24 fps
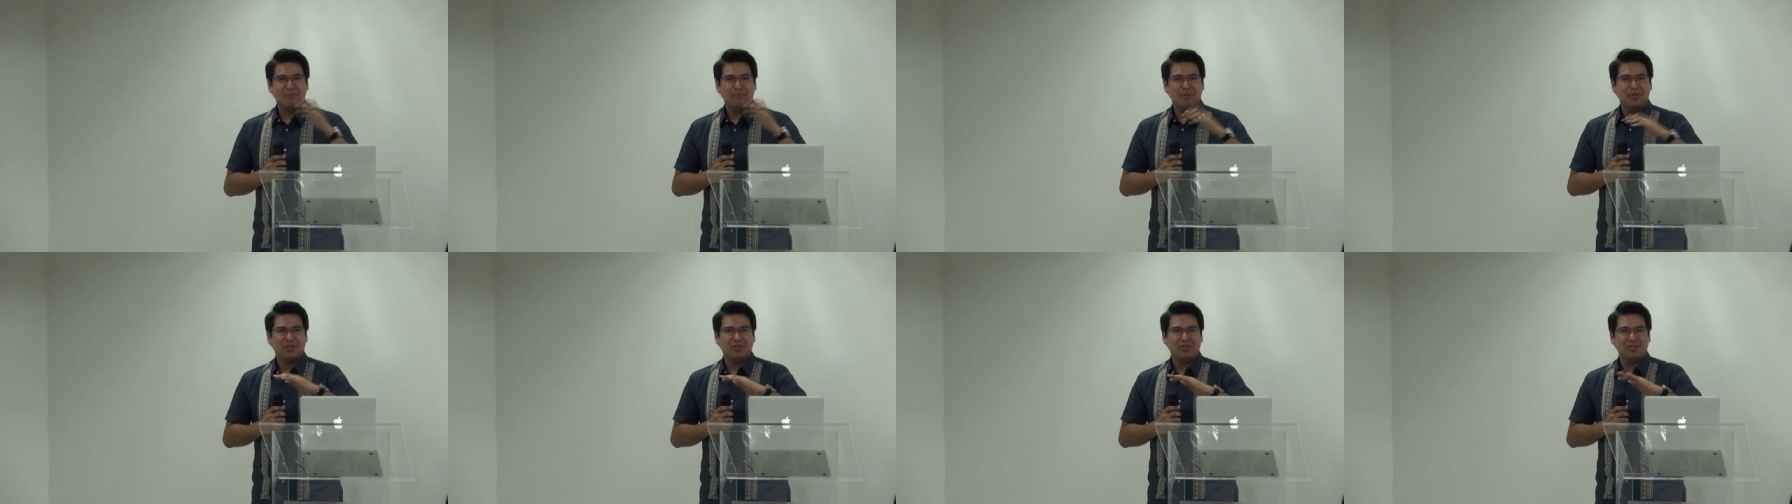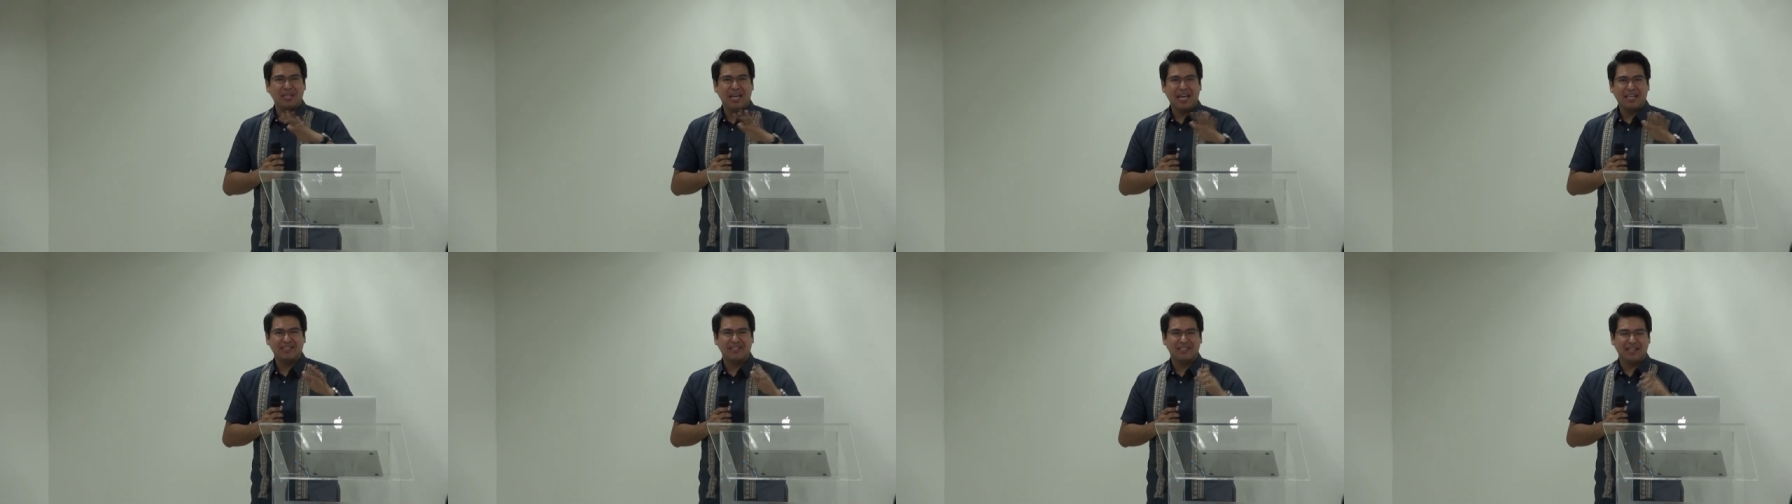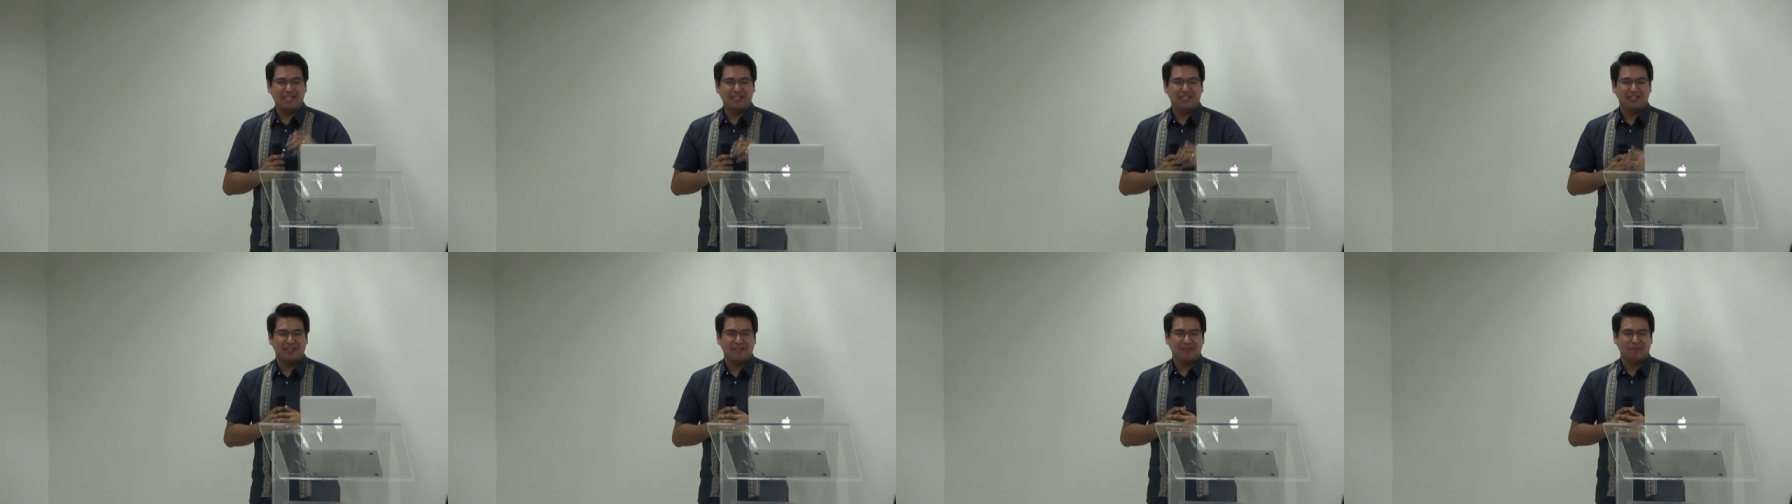number, that's
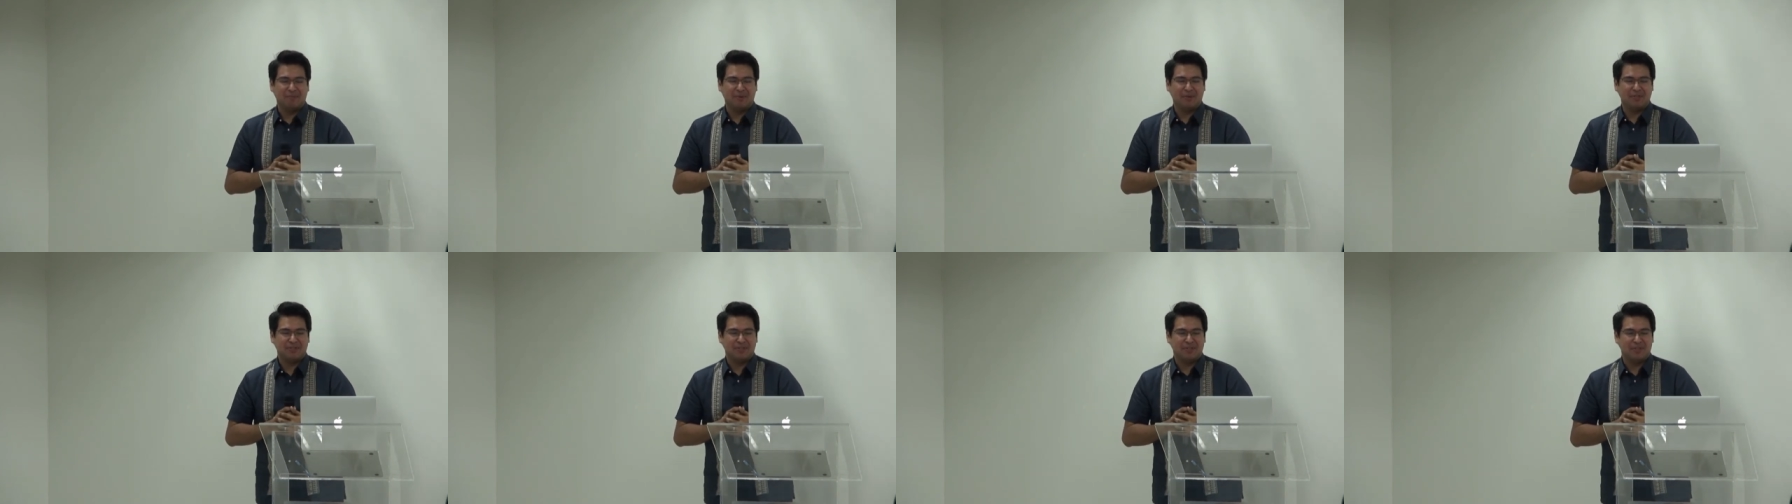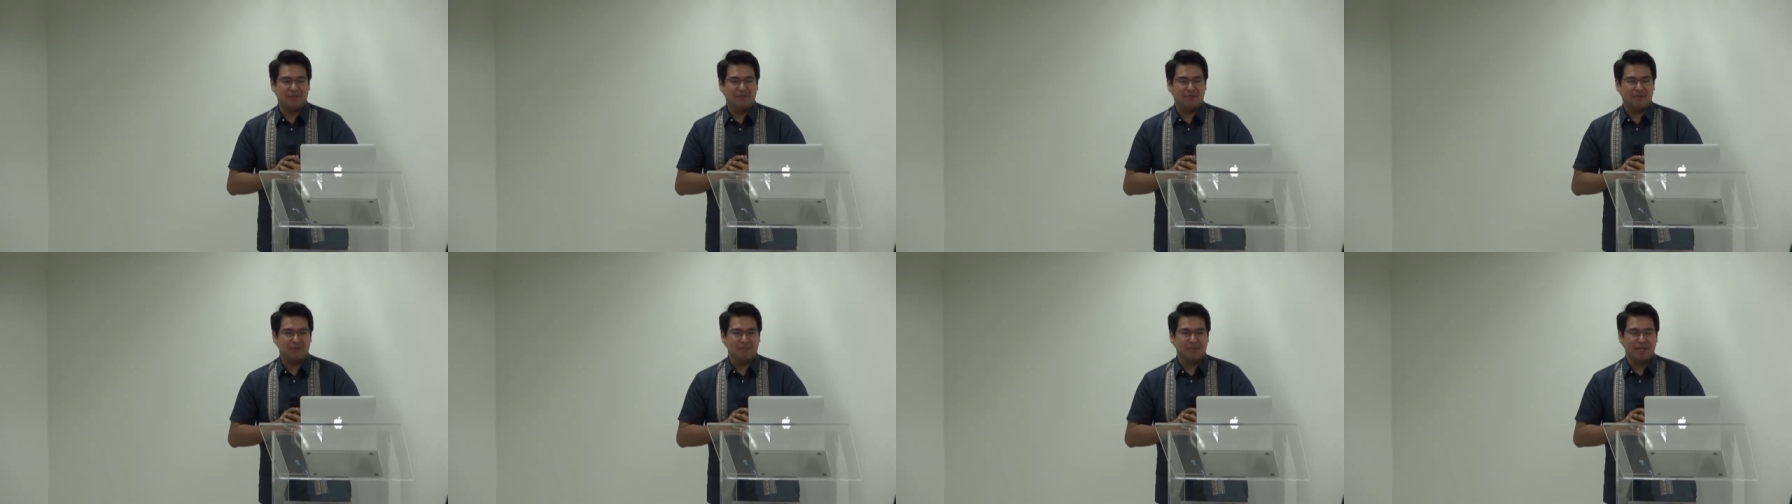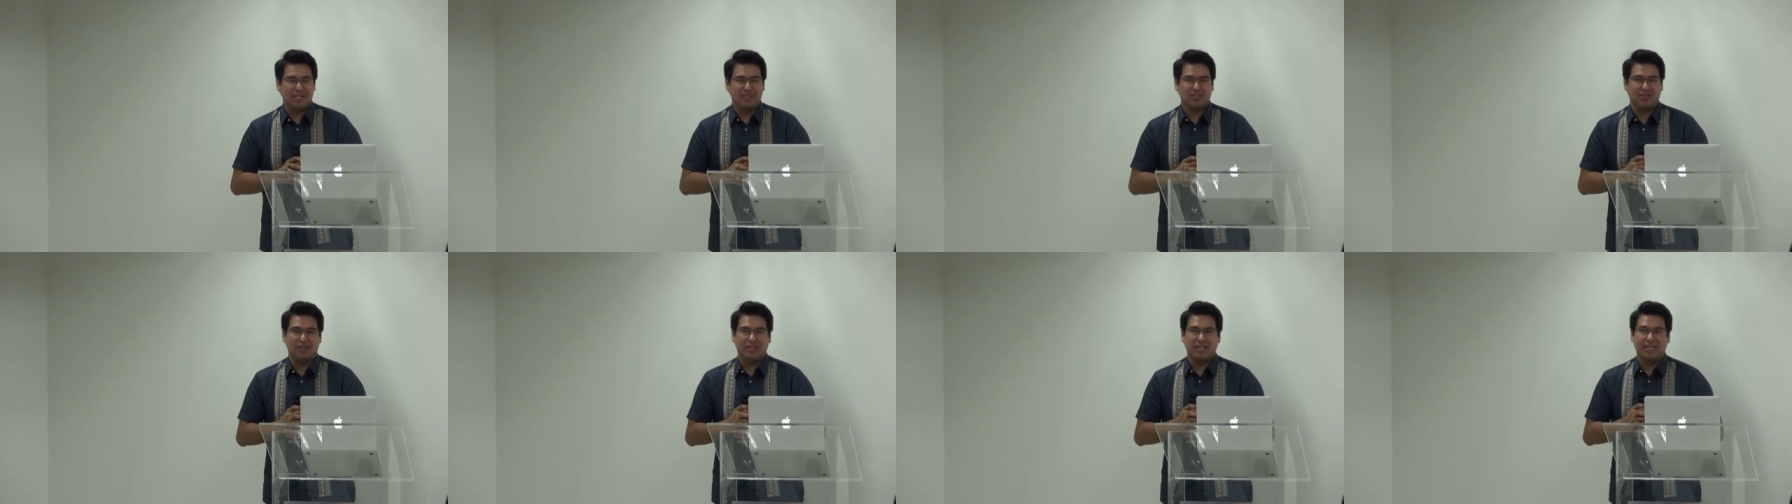sensitive personal
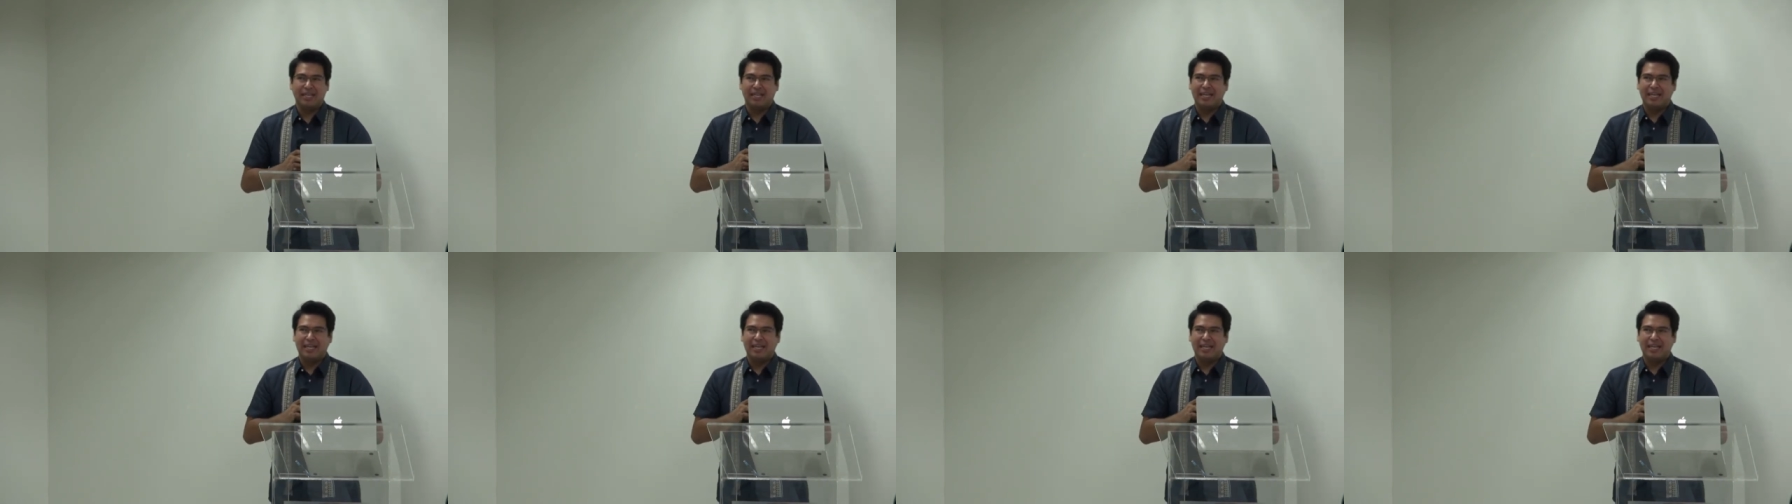information.